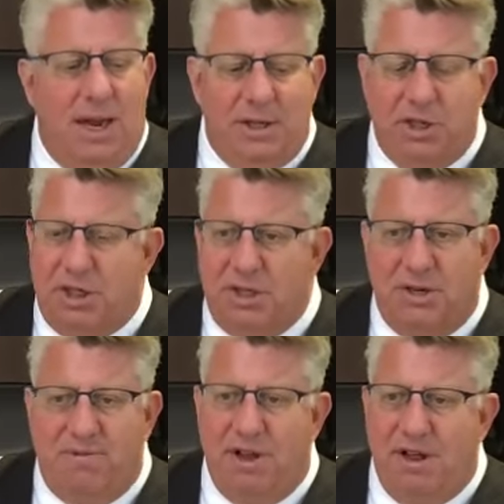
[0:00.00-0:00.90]
It's just
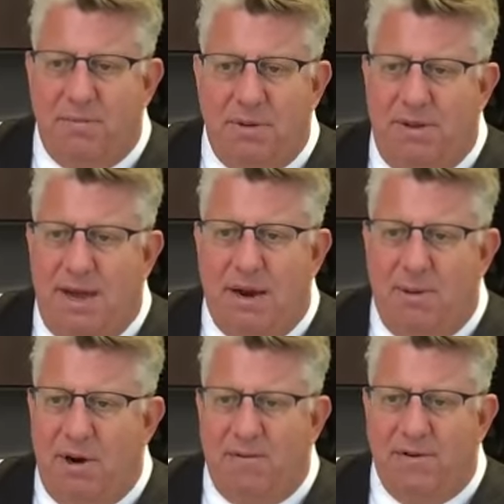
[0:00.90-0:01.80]
developed that
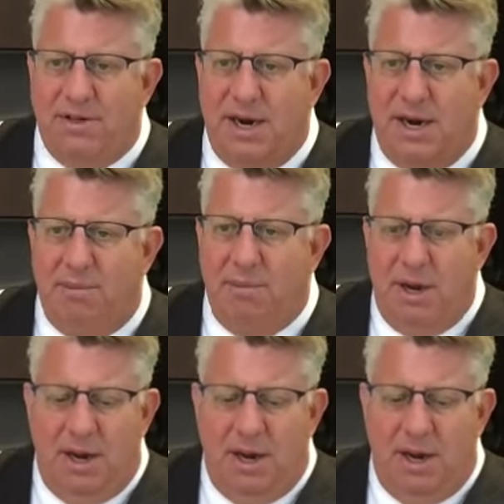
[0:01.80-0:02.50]
way over time.